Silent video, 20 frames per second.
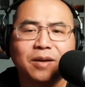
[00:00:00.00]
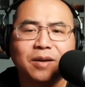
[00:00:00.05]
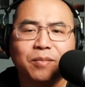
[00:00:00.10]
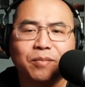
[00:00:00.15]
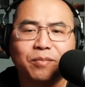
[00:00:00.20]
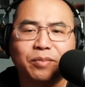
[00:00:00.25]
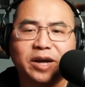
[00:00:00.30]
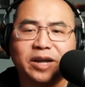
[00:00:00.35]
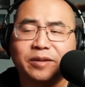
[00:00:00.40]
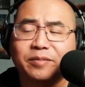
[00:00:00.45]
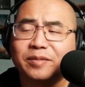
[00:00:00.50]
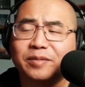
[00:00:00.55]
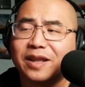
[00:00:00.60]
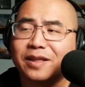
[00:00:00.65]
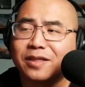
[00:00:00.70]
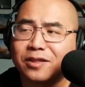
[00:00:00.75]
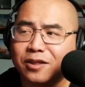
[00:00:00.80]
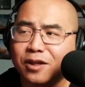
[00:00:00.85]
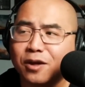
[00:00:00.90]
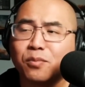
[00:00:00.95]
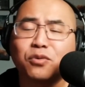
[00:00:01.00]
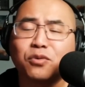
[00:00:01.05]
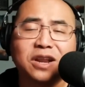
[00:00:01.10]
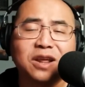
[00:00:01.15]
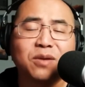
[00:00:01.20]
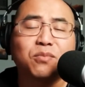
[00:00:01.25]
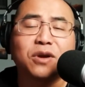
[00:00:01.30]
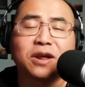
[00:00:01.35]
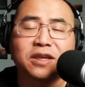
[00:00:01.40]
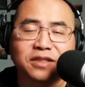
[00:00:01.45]
but it's still pretty
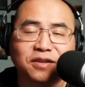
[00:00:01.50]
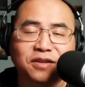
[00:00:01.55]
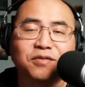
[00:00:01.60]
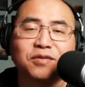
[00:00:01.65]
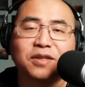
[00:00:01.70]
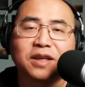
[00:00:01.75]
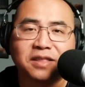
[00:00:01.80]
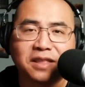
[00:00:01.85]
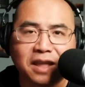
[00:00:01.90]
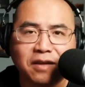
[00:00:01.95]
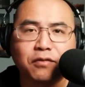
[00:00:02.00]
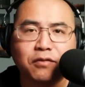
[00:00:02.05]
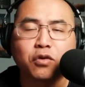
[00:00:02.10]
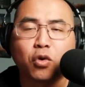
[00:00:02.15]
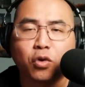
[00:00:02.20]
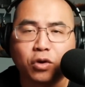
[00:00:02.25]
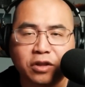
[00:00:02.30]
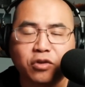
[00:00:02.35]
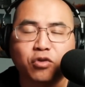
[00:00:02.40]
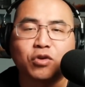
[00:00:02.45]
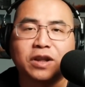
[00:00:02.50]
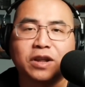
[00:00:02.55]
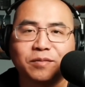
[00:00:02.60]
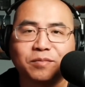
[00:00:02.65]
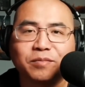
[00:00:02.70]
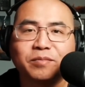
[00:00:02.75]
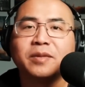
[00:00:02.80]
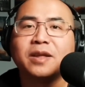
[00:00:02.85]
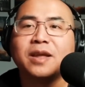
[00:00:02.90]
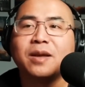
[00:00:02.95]
impressive that David Gordon Green
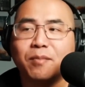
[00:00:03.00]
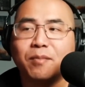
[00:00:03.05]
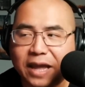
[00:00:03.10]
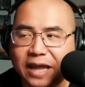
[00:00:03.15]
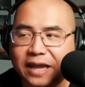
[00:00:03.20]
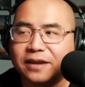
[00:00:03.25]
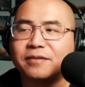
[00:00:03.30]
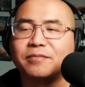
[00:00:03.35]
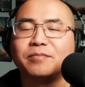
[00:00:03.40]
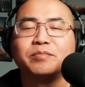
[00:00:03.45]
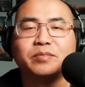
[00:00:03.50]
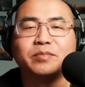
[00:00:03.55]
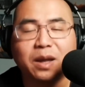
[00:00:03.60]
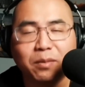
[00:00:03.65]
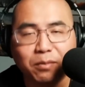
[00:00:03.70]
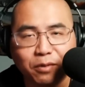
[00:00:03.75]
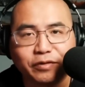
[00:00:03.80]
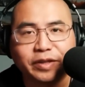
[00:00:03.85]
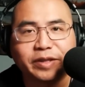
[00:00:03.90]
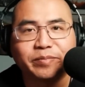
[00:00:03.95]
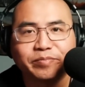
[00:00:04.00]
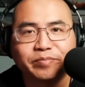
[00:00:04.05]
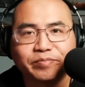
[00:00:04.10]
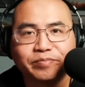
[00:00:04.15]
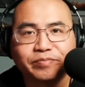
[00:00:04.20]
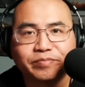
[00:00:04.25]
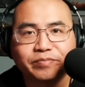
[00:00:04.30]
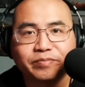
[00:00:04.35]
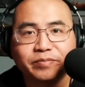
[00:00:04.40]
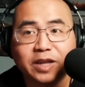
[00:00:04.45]
made a movie,
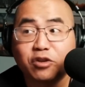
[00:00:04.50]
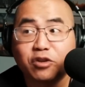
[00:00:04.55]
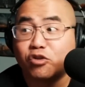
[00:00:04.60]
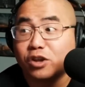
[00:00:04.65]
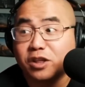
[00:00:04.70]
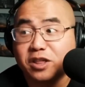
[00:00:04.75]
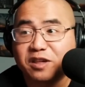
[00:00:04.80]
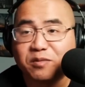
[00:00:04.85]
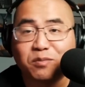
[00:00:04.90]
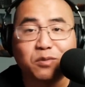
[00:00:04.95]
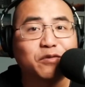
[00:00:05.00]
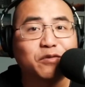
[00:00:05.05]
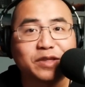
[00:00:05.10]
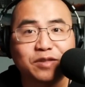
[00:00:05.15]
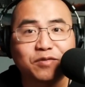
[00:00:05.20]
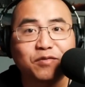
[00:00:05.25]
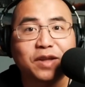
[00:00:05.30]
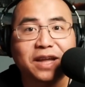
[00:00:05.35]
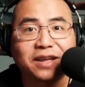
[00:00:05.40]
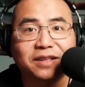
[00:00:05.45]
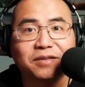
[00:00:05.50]
a trilogy of movies, in fact.